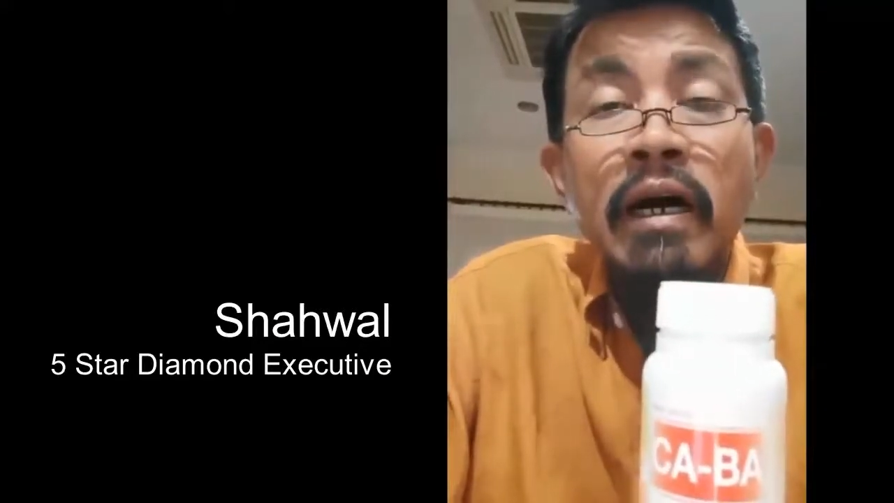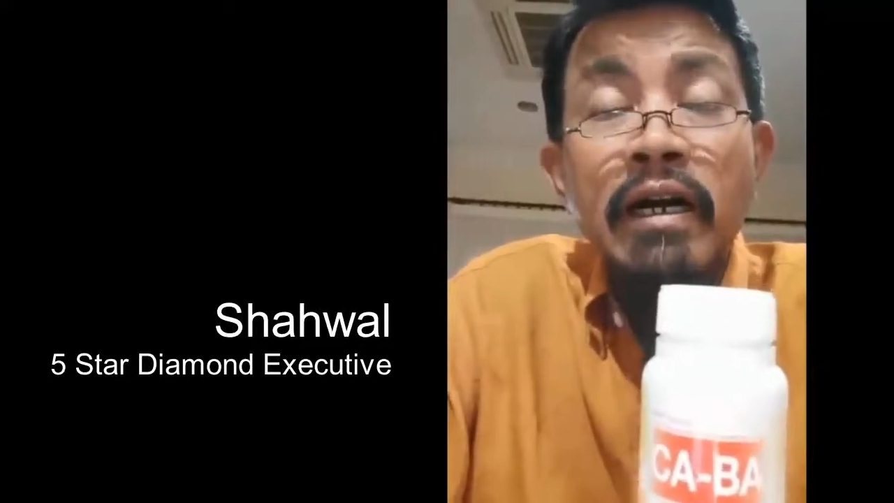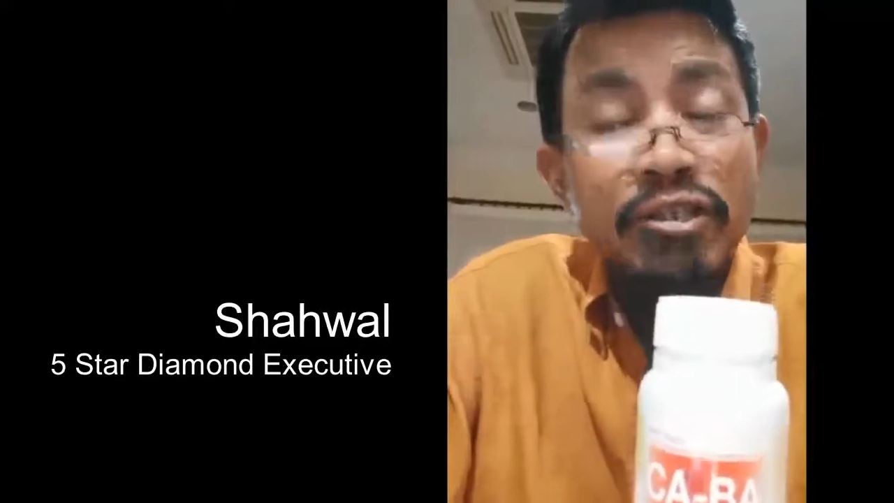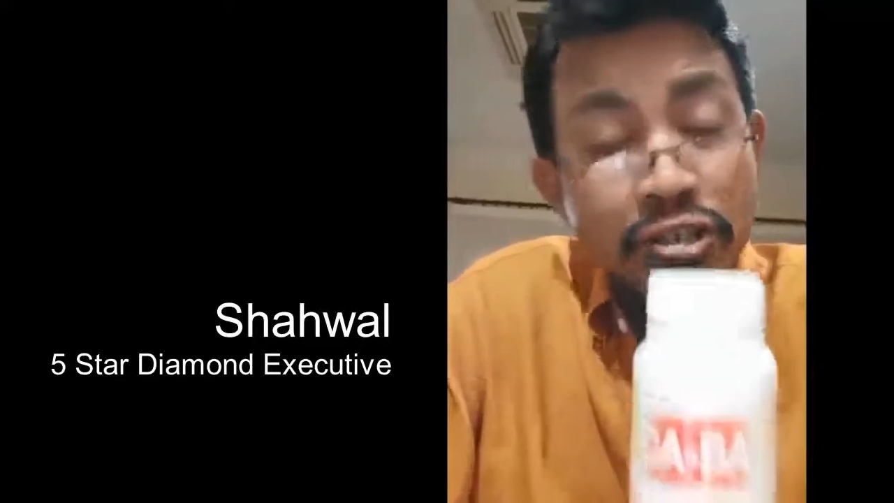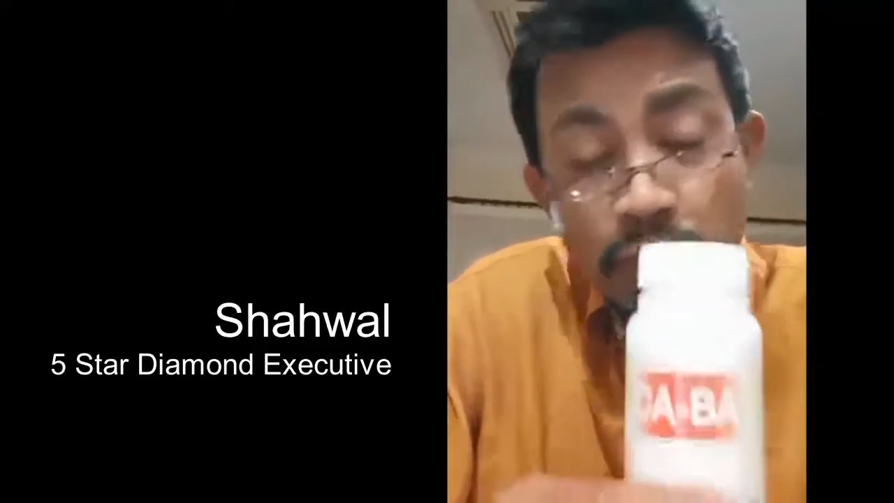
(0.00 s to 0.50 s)

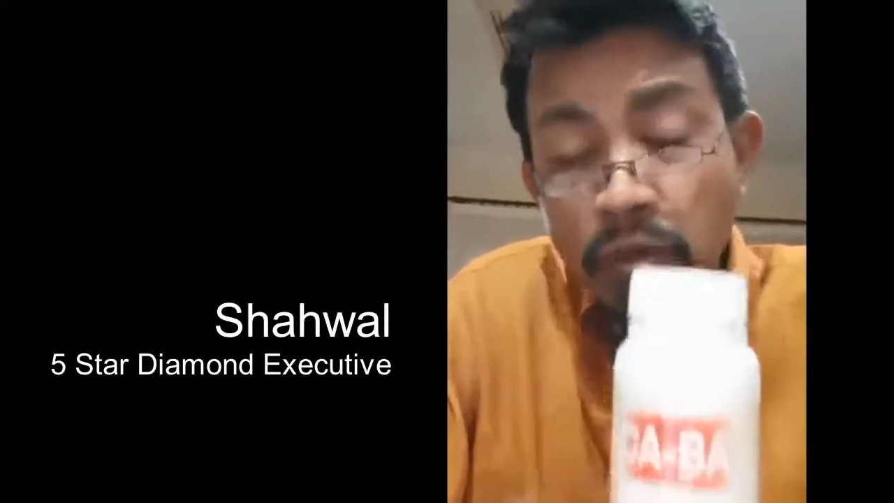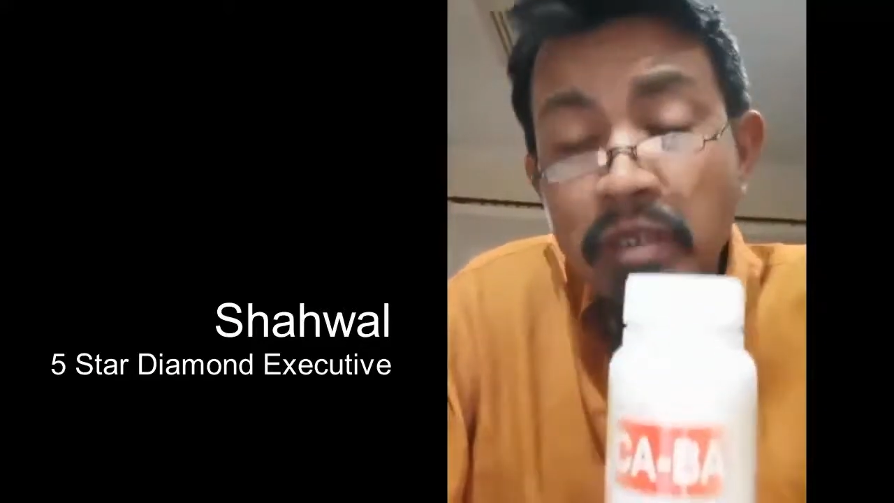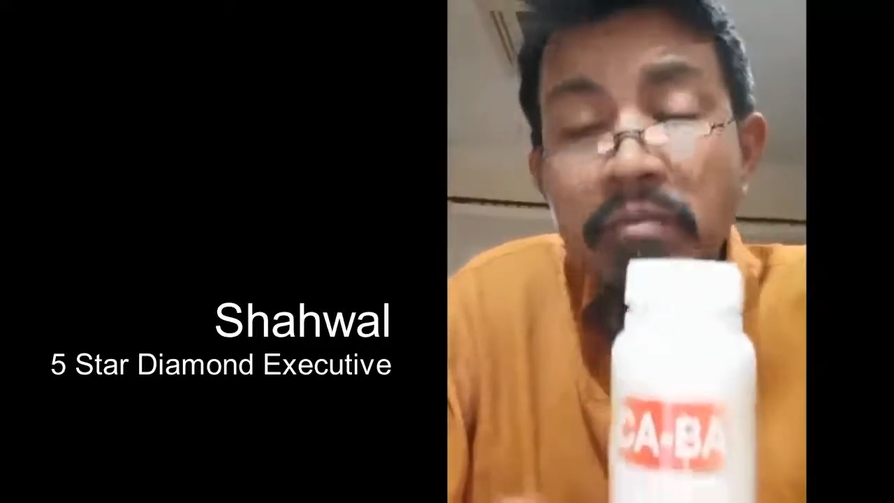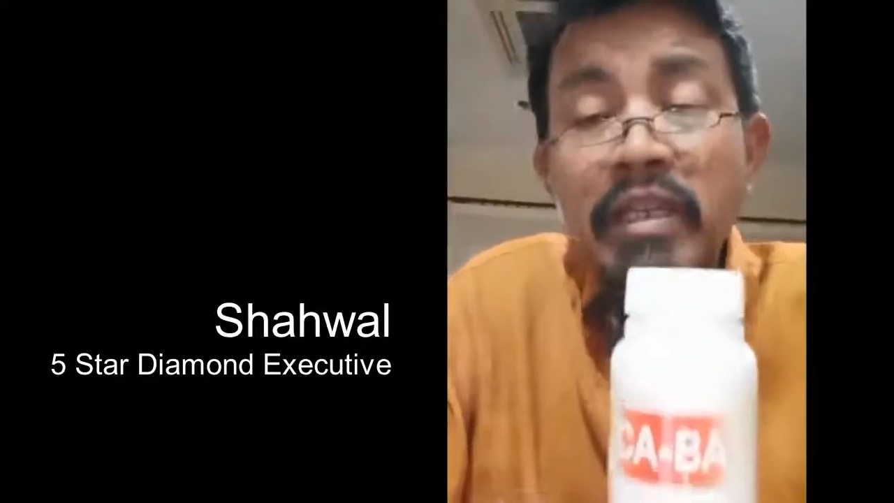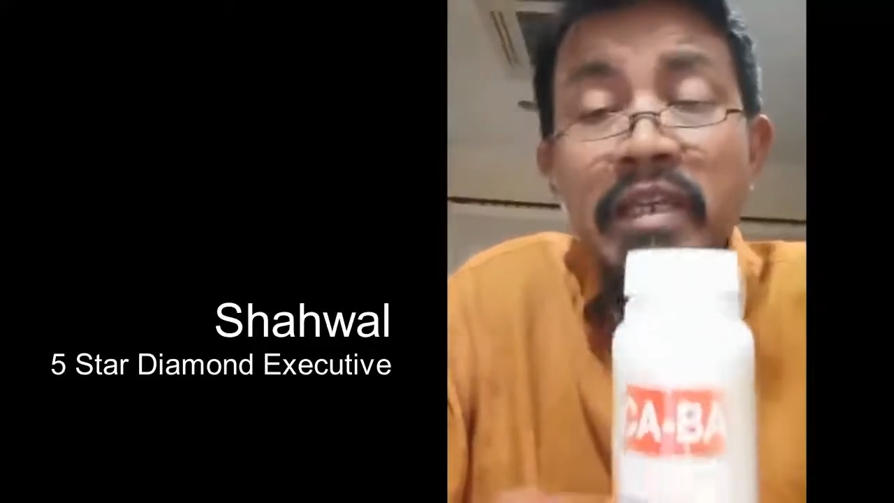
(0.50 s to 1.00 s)
I
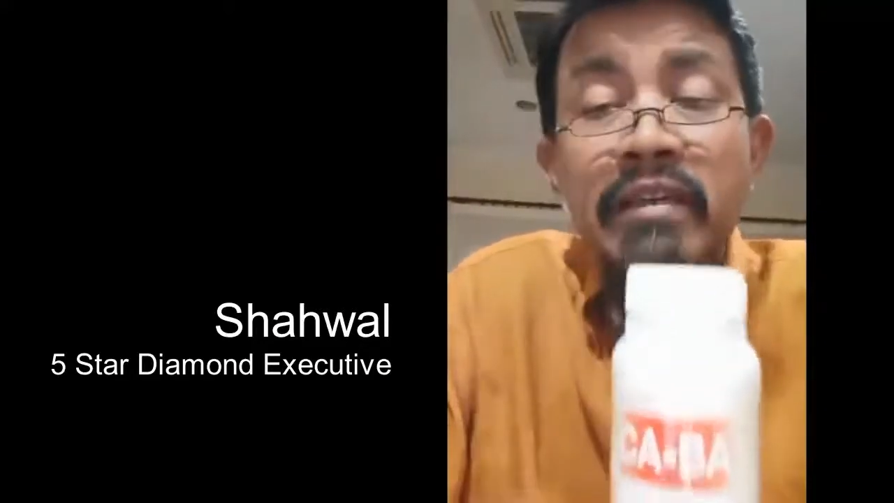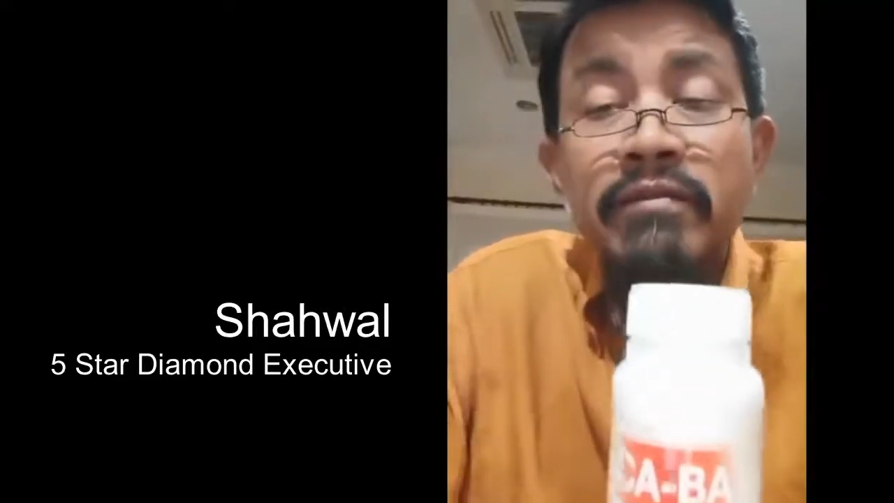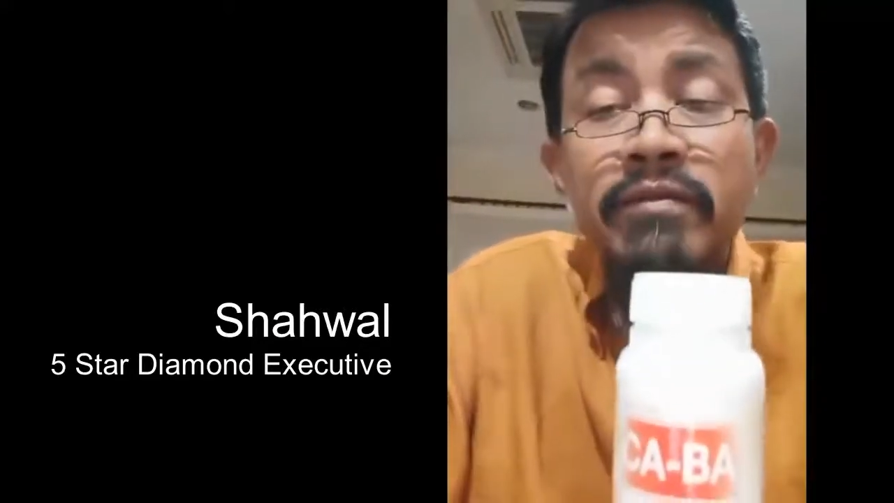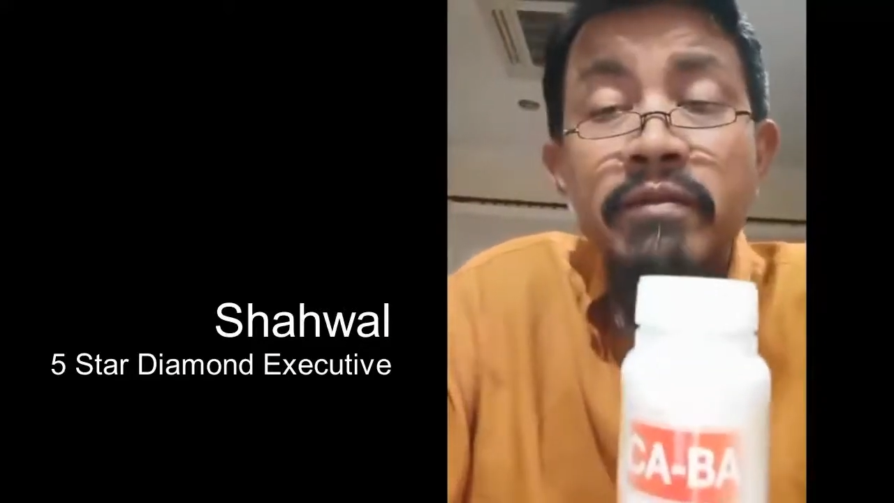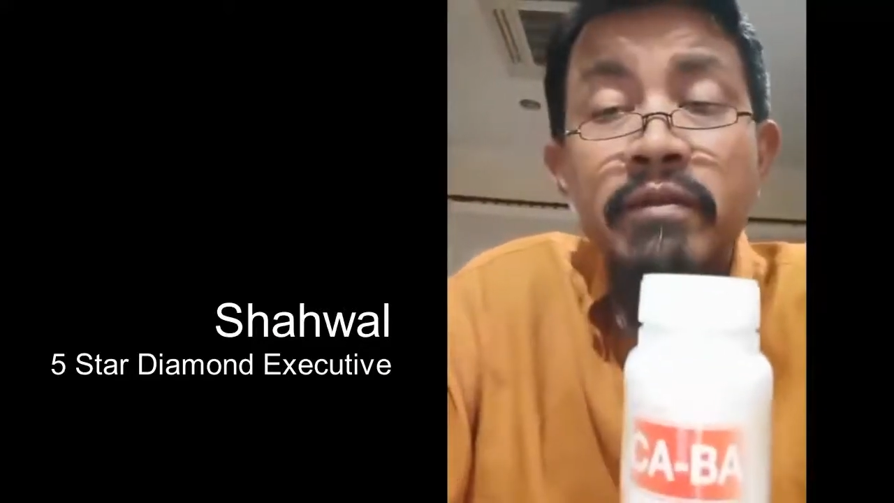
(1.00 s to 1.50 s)
strongly
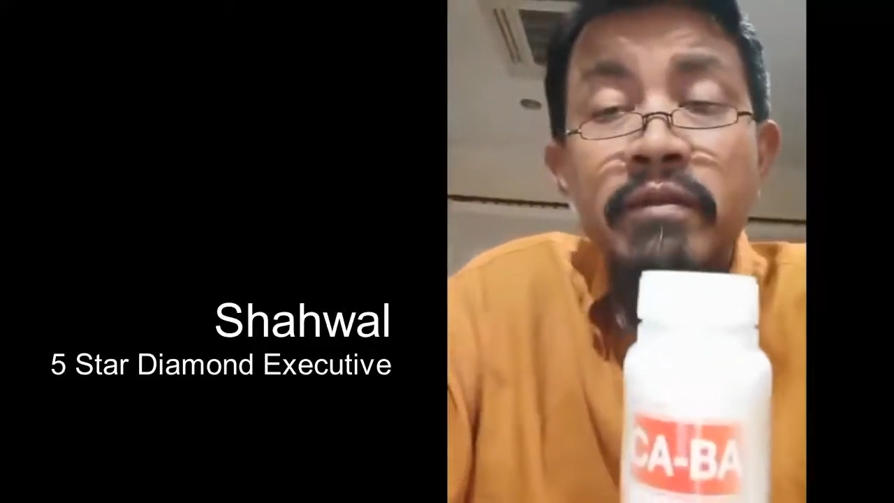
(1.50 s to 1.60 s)
believe